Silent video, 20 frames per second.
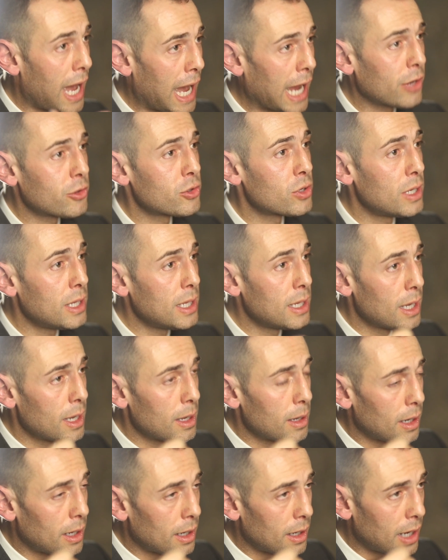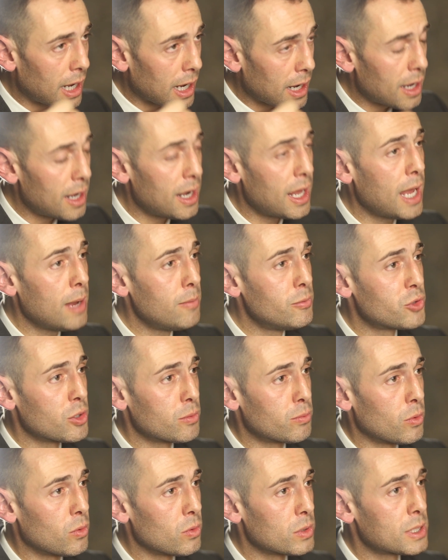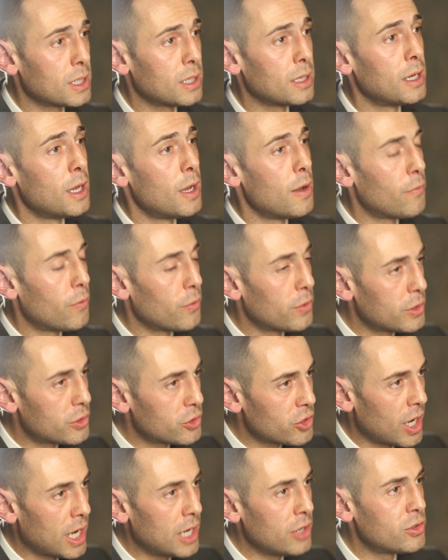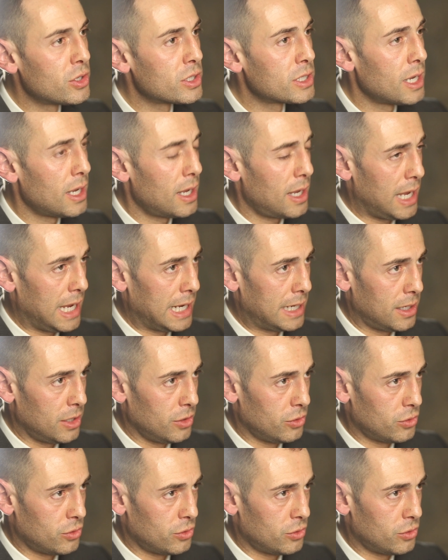actually acclaimed Gibraltar for the changes it